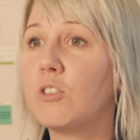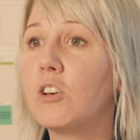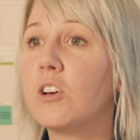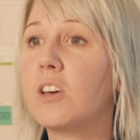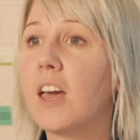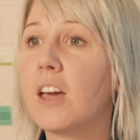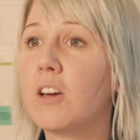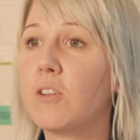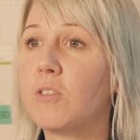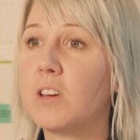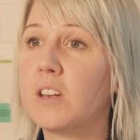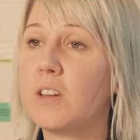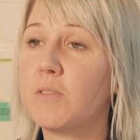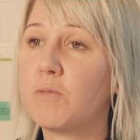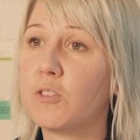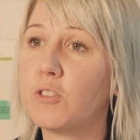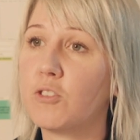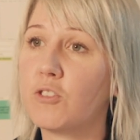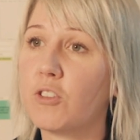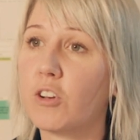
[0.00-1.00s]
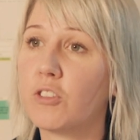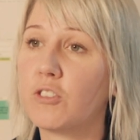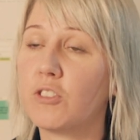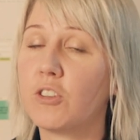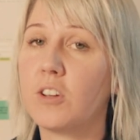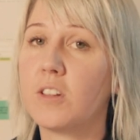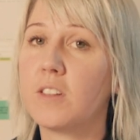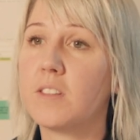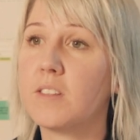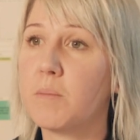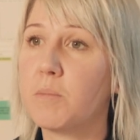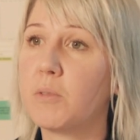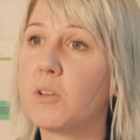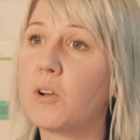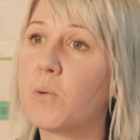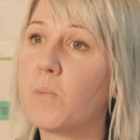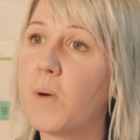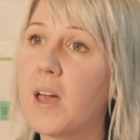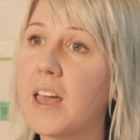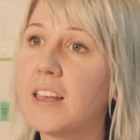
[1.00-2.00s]
look at green infrastructure in
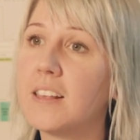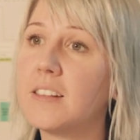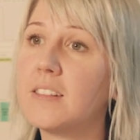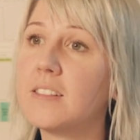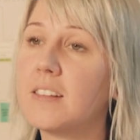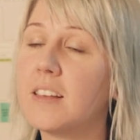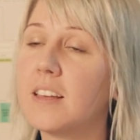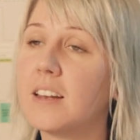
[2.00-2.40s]
similar ways,